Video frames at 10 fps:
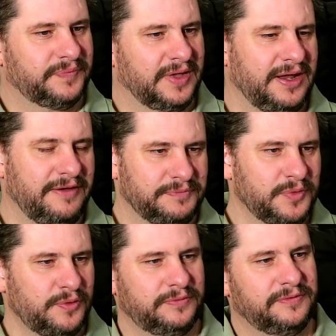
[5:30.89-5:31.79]
They have
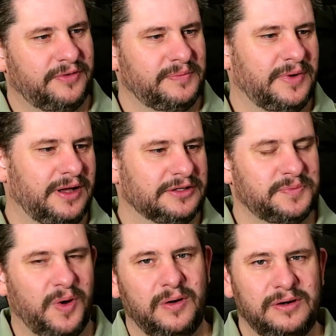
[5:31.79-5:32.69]
moved from a
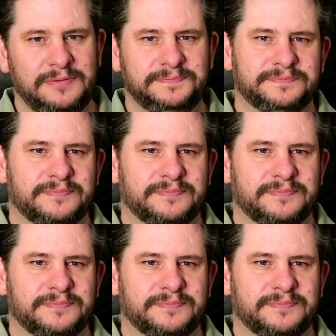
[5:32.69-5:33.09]
small